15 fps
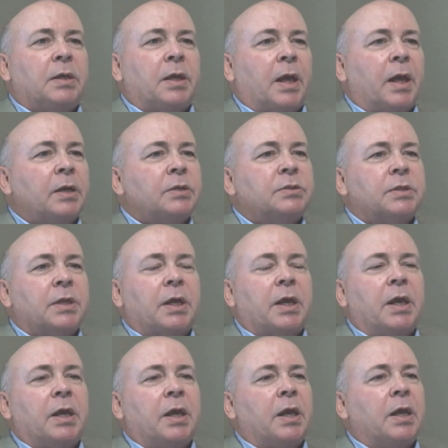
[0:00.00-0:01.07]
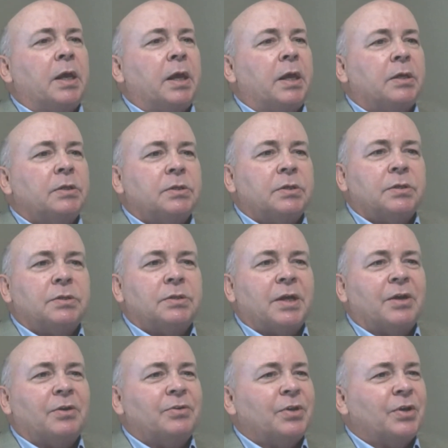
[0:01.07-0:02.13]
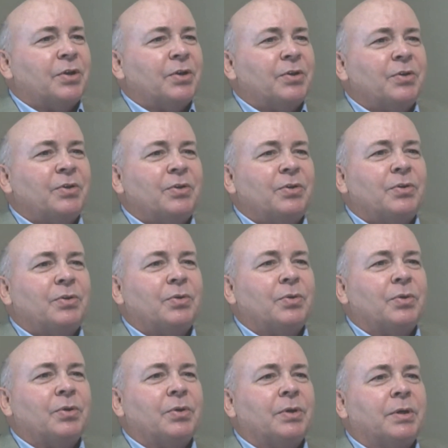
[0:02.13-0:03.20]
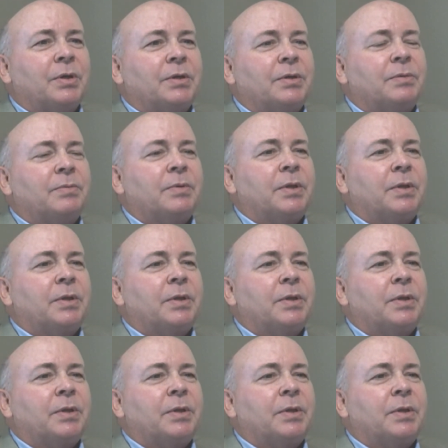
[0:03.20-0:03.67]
XaaSs out there, or